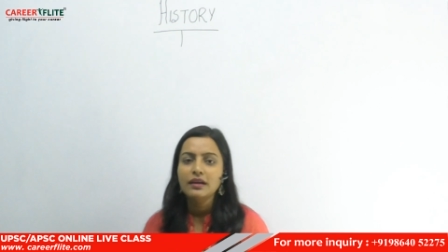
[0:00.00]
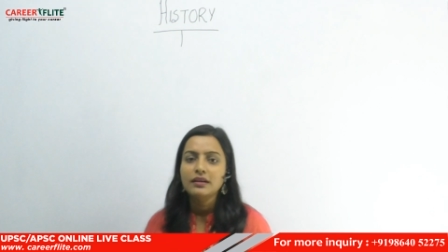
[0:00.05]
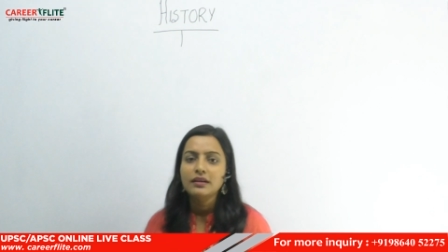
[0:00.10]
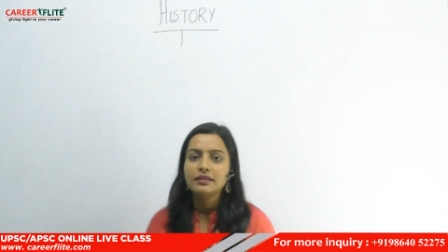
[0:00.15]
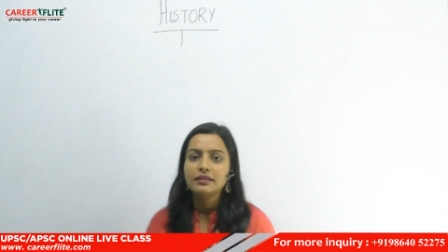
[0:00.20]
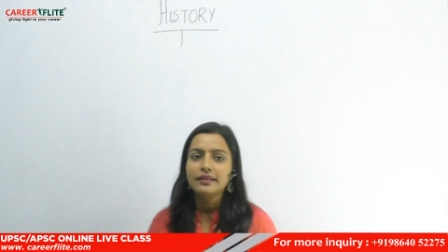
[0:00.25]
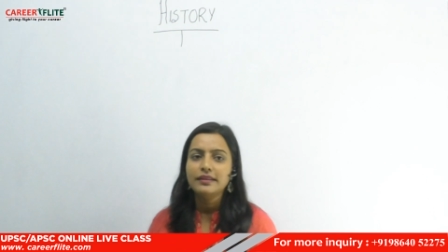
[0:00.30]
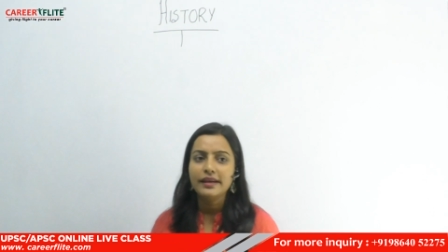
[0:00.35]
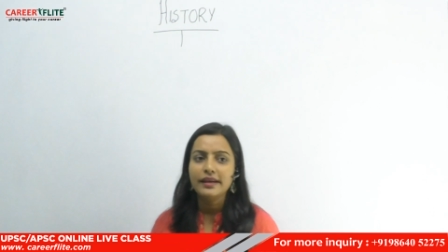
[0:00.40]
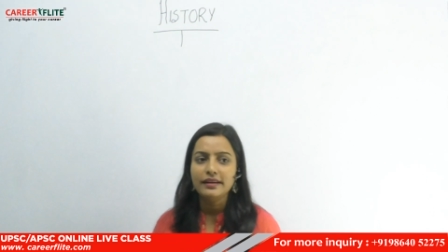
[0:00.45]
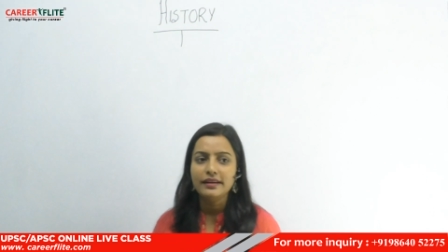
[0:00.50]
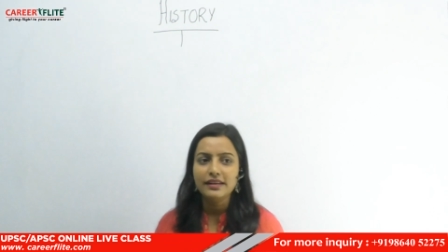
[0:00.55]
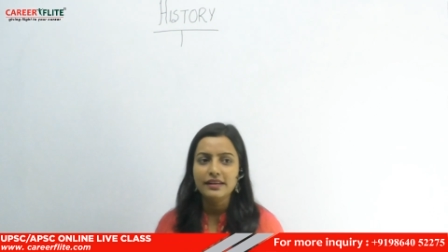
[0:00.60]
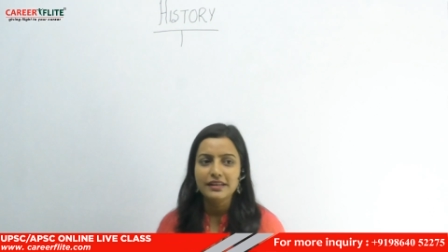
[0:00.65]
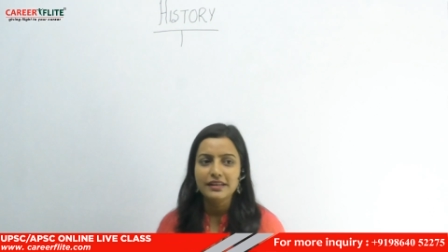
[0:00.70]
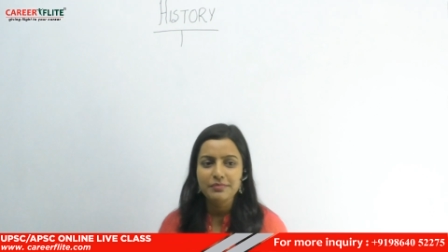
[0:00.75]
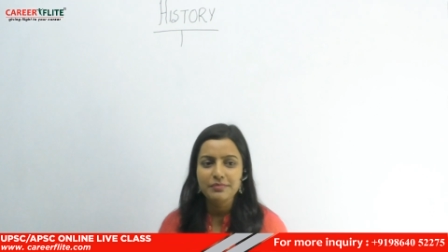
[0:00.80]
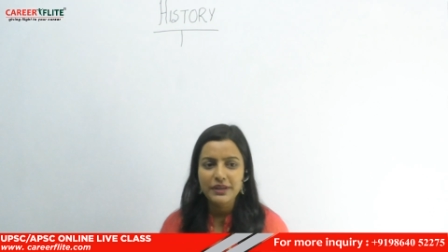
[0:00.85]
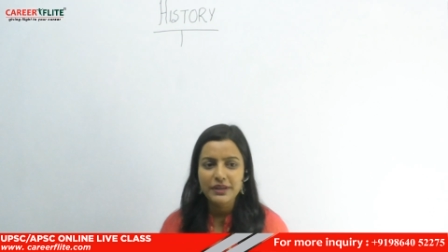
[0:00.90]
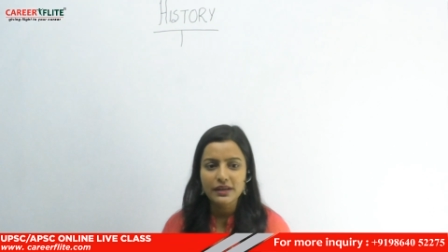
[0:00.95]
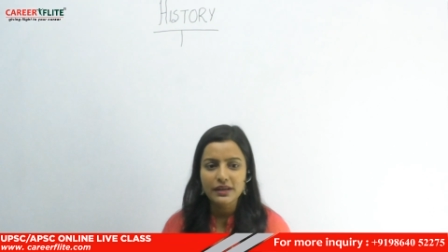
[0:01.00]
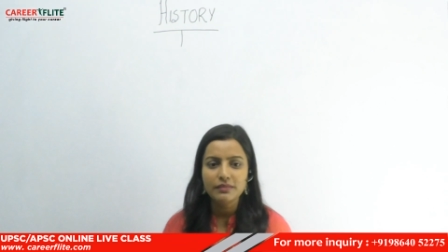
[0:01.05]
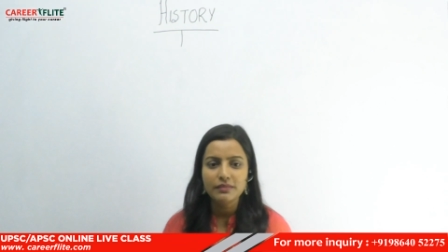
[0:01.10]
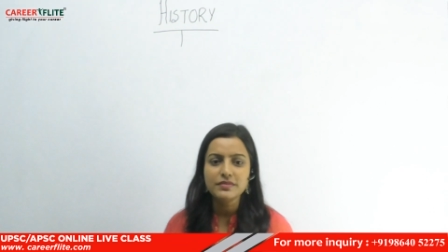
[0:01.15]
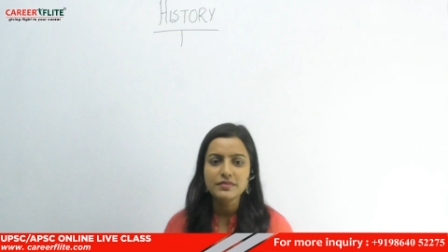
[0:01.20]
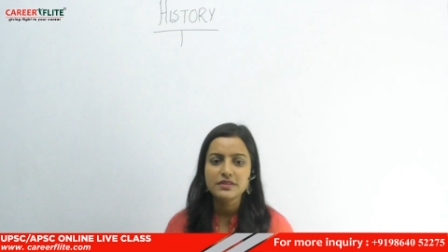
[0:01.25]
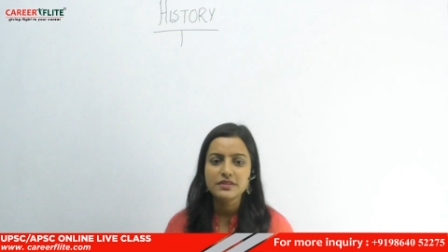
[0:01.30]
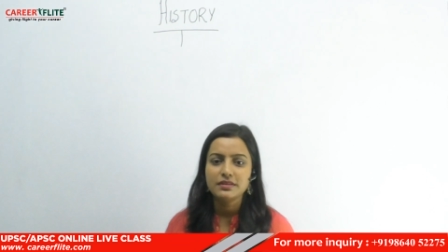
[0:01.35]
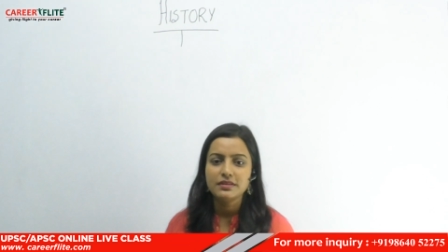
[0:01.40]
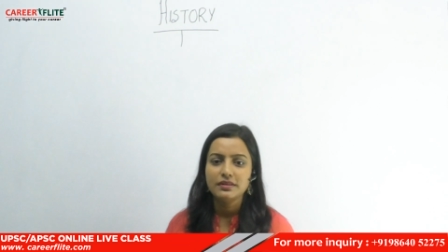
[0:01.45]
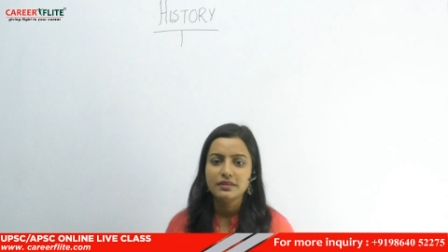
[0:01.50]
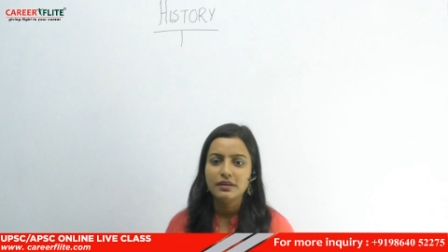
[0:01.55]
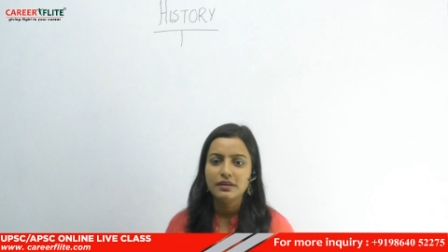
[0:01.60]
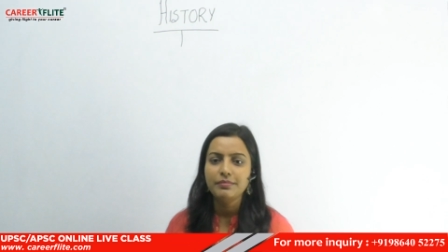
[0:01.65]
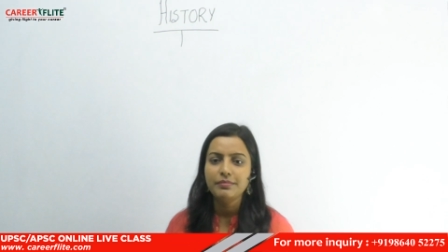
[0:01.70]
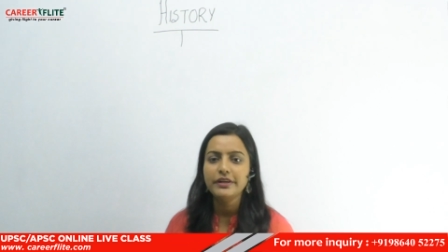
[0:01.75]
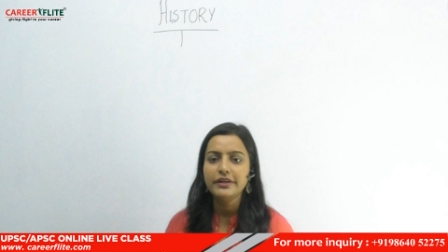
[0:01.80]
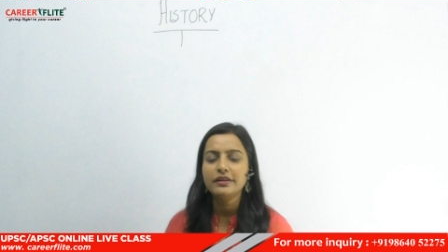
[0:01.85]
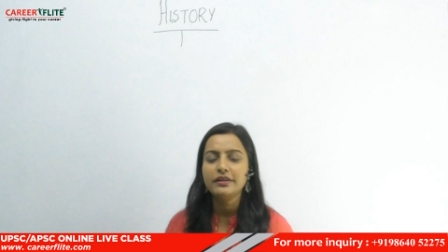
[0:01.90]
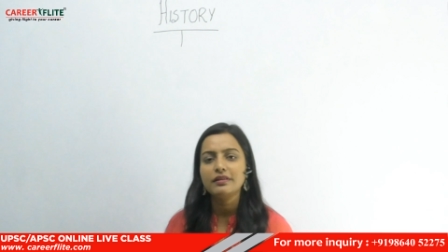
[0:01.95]
then it becomes a
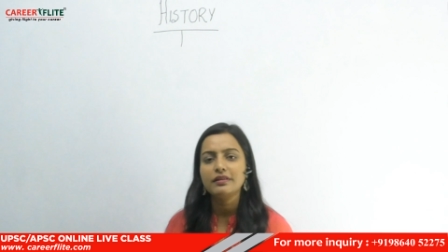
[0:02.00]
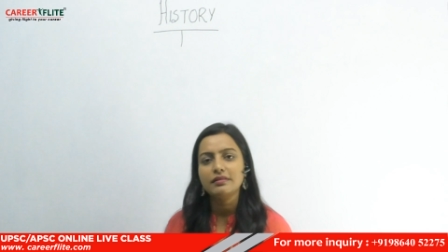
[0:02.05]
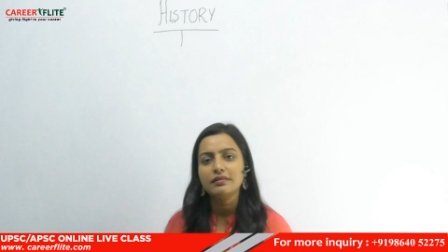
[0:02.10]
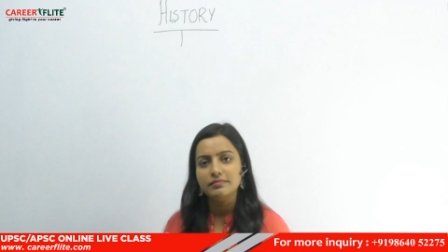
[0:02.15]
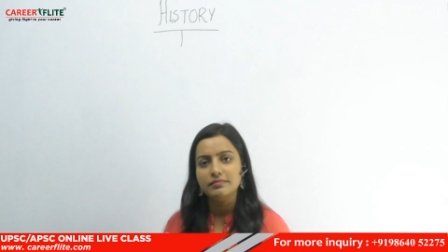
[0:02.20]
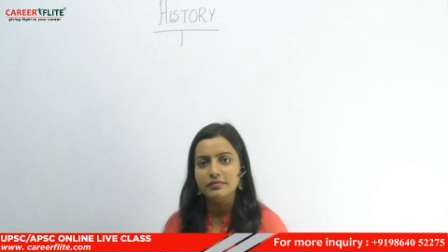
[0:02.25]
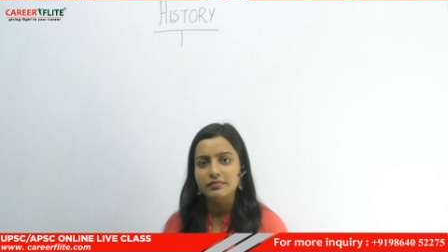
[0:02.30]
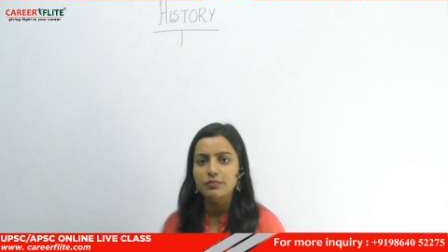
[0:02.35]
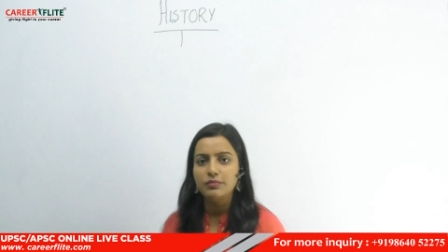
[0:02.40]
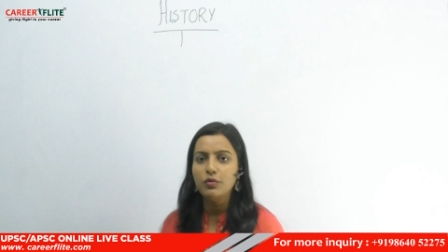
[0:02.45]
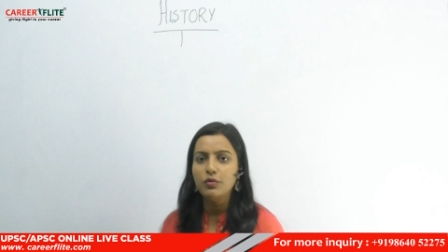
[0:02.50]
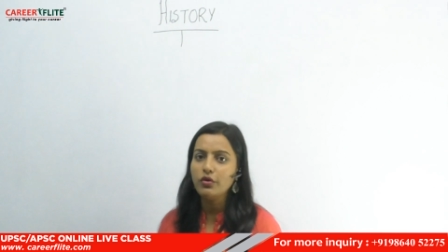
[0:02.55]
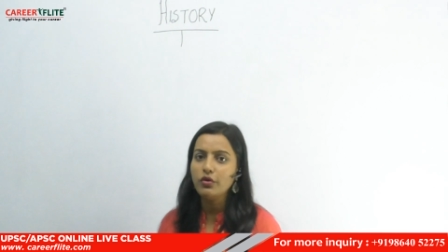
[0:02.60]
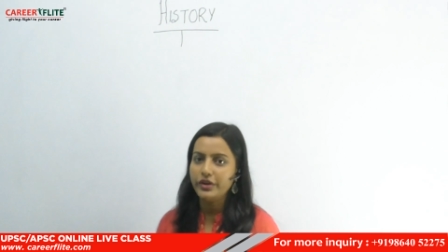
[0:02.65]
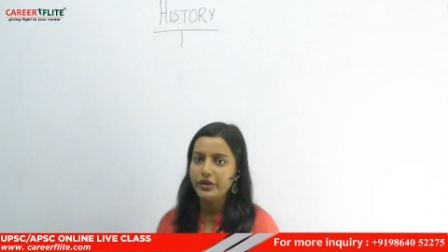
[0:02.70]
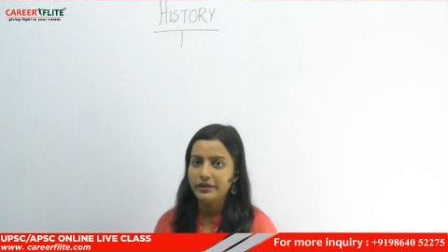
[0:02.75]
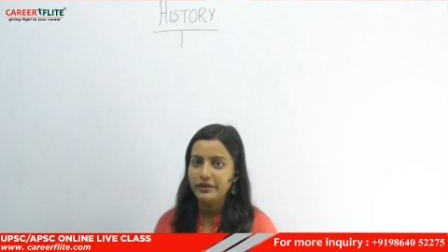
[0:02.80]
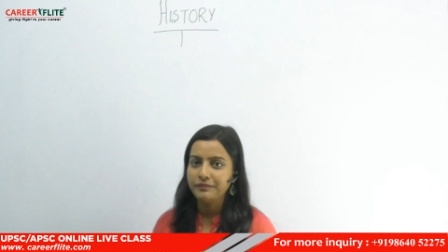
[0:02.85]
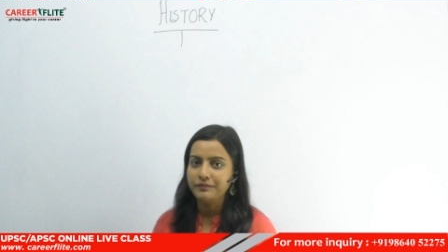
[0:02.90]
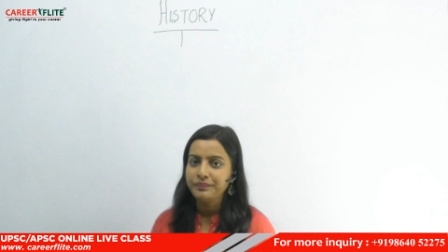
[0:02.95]
bit boring.